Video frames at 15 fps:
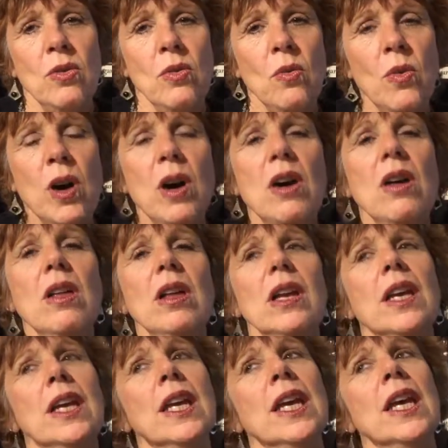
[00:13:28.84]

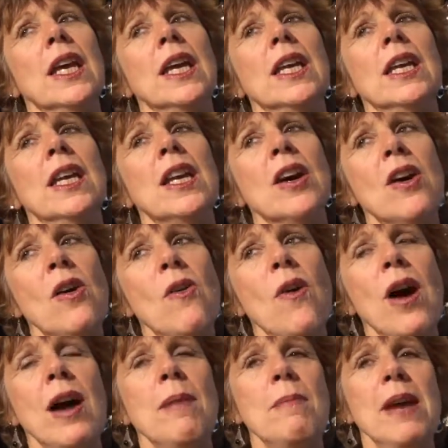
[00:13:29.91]
Well,
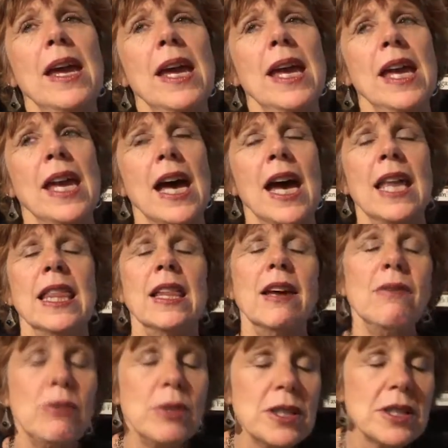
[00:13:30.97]
I
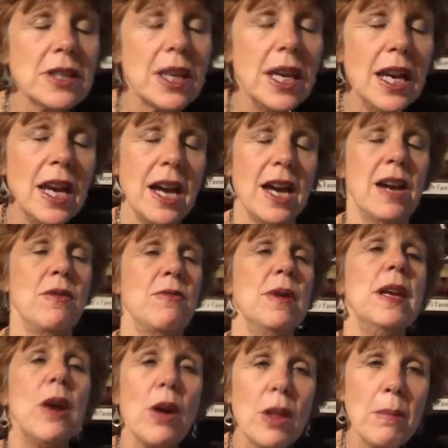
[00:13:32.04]
love whiskey. I
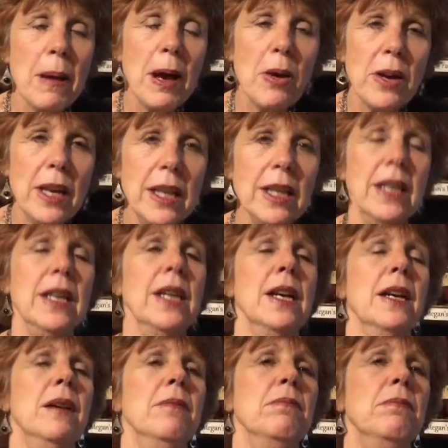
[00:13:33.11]
read all about it.
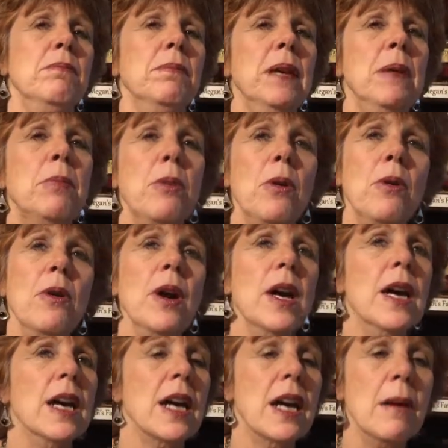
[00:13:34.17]
People
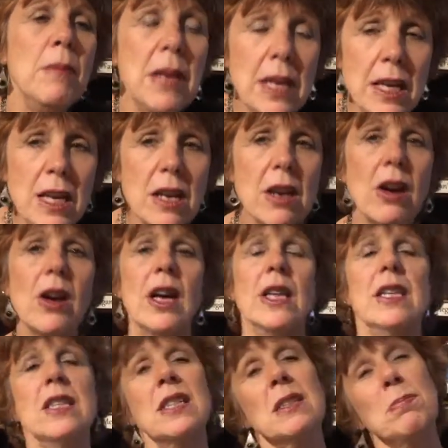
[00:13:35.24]
come in here,
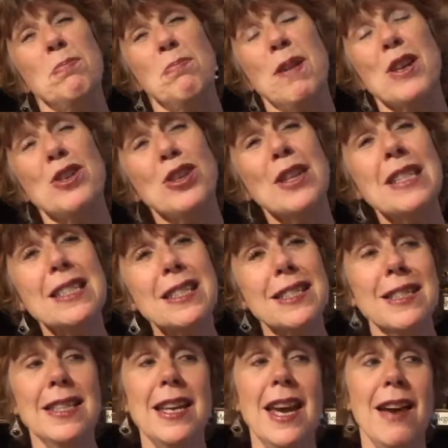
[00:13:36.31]
and especially
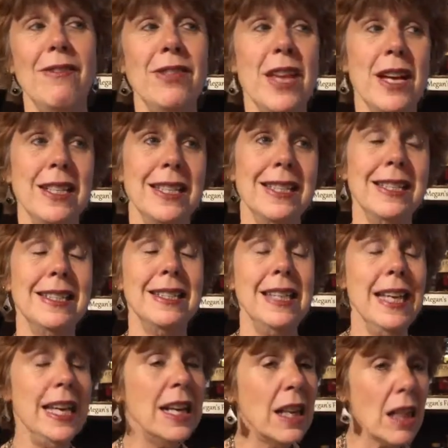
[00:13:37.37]
since they have not
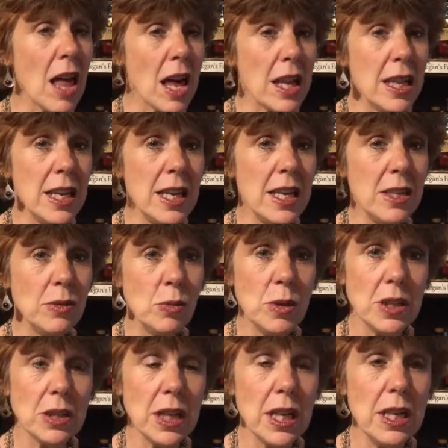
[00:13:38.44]
seen a lot of these
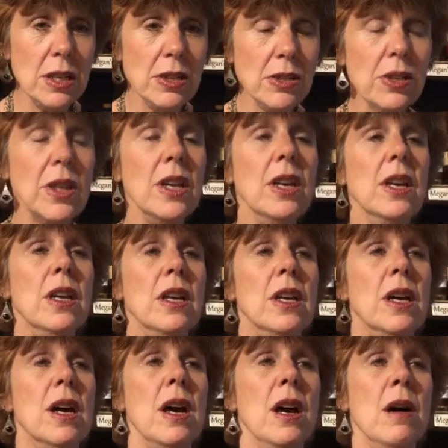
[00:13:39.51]
whiskeys,
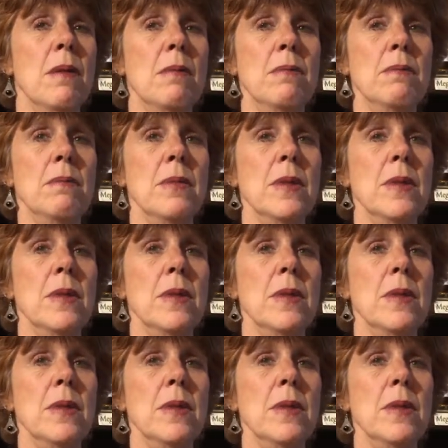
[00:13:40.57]
they